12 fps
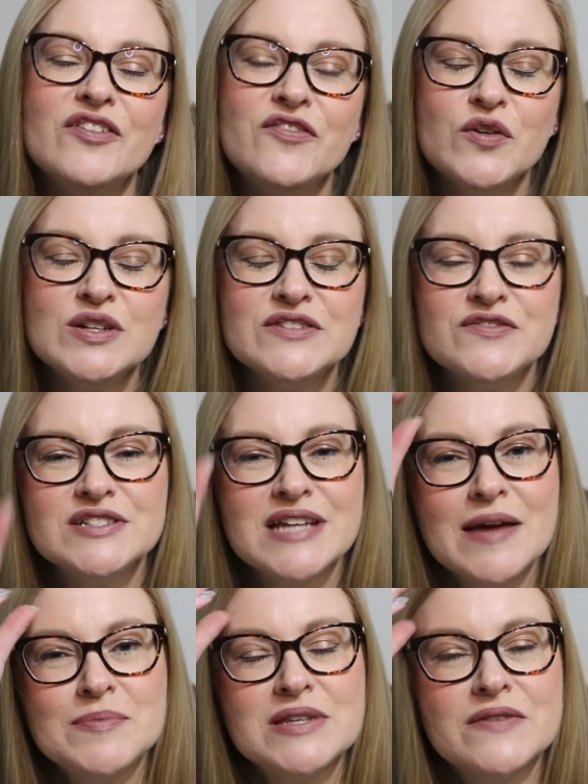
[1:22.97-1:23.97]
the 4 different
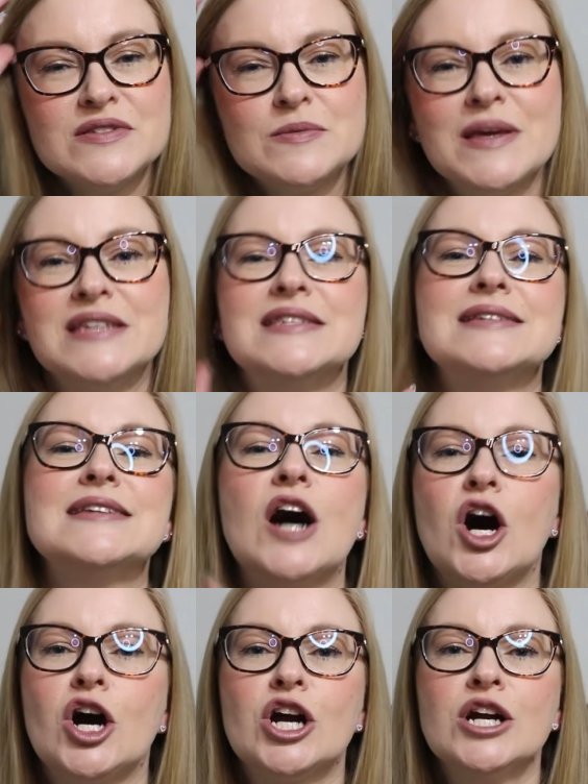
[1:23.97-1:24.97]
types of spaces
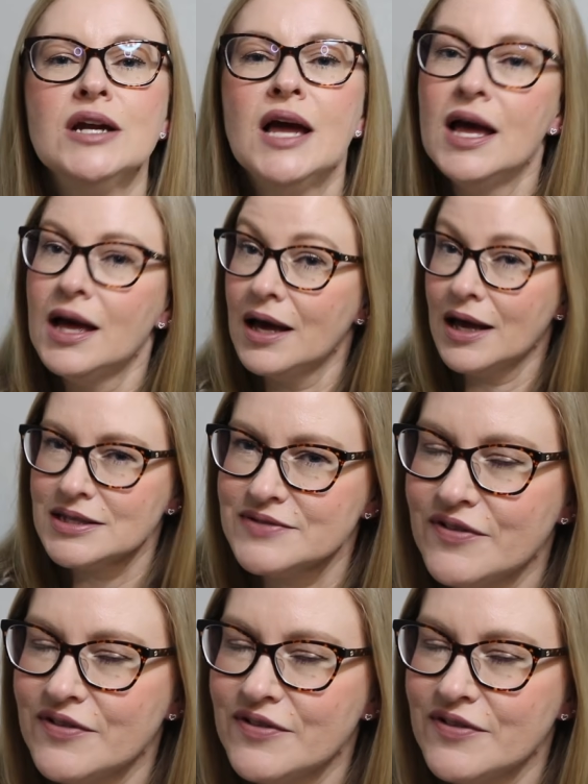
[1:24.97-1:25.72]
are as